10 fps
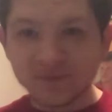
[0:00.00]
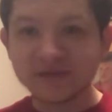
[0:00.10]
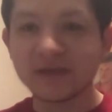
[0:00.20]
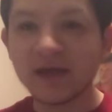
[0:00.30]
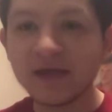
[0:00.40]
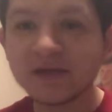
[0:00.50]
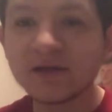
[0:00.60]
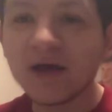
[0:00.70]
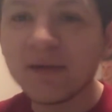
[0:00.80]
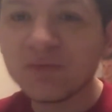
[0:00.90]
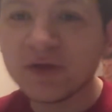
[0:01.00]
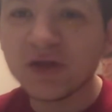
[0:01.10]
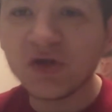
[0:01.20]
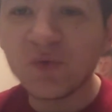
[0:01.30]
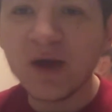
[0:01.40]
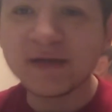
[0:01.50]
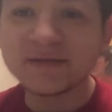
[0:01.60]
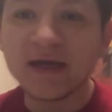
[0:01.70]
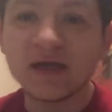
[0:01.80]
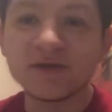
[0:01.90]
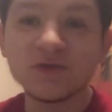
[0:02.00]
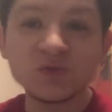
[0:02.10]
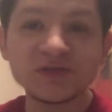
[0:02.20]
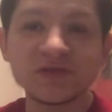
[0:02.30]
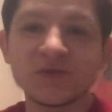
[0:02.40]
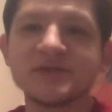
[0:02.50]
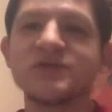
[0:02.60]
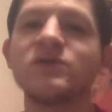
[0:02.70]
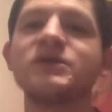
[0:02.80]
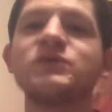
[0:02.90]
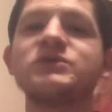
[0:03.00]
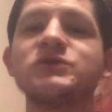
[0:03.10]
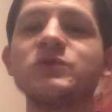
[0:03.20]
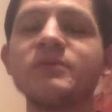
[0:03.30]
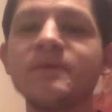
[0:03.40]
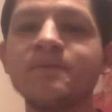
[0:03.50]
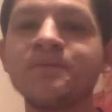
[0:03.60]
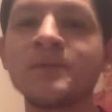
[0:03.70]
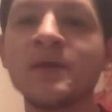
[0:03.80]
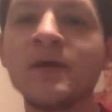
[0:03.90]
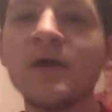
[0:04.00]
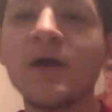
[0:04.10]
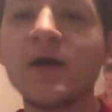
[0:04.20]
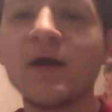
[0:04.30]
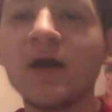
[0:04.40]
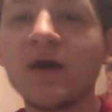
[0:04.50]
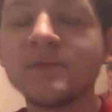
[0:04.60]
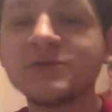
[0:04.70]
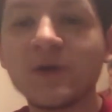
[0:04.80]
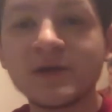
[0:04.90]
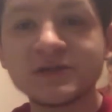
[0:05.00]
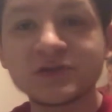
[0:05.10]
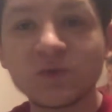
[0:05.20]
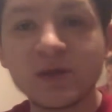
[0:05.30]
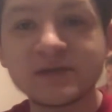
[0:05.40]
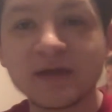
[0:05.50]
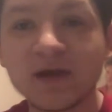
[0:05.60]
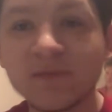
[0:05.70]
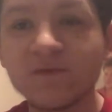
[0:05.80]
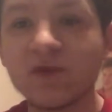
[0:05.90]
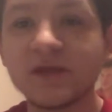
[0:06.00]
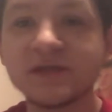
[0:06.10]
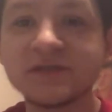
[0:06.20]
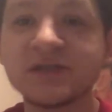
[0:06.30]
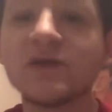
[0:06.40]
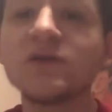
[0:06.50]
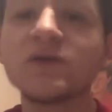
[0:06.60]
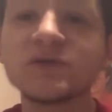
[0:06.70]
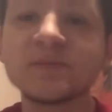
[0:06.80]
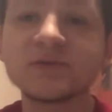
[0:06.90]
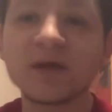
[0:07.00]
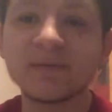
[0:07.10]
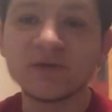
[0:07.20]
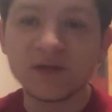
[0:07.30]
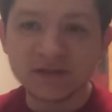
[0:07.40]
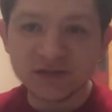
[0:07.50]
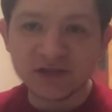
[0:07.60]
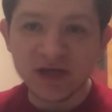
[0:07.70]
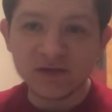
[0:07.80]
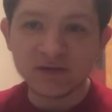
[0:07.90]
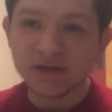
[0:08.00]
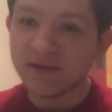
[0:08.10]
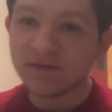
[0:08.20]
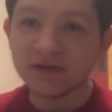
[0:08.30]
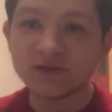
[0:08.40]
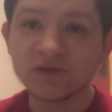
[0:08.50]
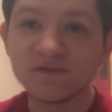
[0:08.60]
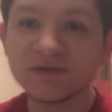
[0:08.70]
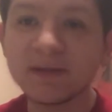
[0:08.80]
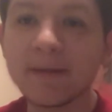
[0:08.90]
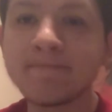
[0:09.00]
Tonight, I'm bringing you guys a new series here on YouTube. Um, Joe has story time over on his channel. Go subscribe to his channel. He definitely deserves it.